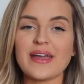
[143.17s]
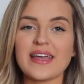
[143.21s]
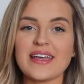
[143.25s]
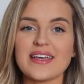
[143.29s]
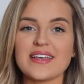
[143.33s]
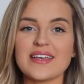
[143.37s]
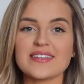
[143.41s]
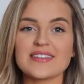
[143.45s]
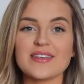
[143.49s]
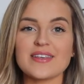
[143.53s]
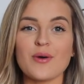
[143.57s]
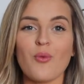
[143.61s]

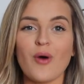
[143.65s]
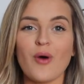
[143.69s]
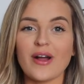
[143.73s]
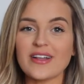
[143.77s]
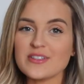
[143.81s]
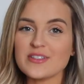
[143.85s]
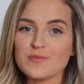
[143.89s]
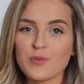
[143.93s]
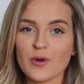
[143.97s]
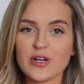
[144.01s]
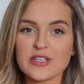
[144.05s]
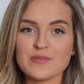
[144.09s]
is
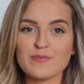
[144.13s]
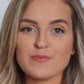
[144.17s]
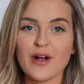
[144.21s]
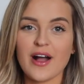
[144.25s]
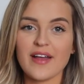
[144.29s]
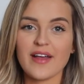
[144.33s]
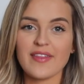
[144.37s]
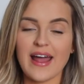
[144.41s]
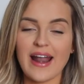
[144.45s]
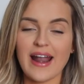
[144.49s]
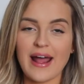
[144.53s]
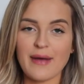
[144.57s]
one sports
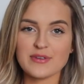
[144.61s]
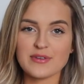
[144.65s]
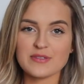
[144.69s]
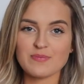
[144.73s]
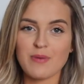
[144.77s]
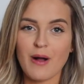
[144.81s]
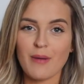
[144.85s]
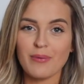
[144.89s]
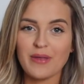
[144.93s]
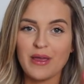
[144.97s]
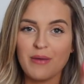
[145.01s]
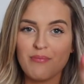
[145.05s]
bra that I was
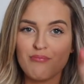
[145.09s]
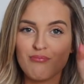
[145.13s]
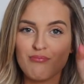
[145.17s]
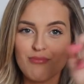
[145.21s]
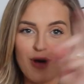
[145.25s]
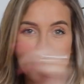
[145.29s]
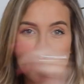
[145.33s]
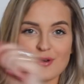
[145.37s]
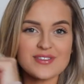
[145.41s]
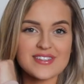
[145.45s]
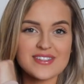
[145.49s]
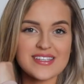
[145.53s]
probably
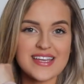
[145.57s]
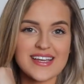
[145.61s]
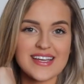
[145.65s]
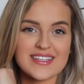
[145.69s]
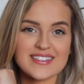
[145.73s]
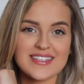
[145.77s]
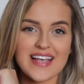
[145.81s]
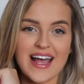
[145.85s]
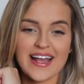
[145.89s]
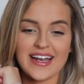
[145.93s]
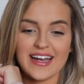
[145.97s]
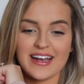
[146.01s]
most
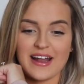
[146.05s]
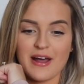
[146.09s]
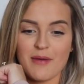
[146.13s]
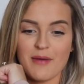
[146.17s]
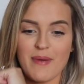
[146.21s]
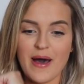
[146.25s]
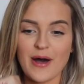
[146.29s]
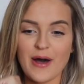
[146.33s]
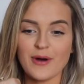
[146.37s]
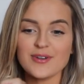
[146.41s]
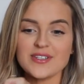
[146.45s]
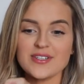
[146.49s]
excited
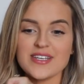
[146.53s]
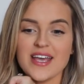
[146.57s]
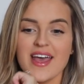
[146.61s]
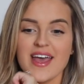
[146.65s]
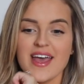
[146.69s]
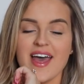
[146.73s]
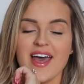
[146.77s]
about